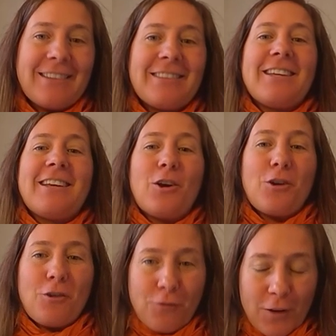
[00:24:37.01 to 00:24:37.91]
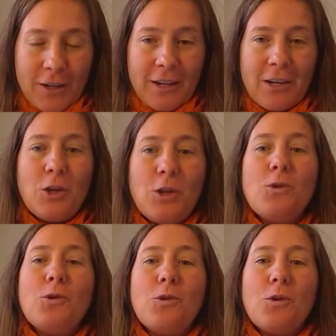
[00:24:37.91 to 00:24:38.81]
A lot of
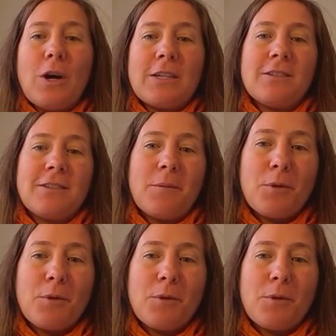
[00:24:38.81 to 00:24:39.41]
new assistant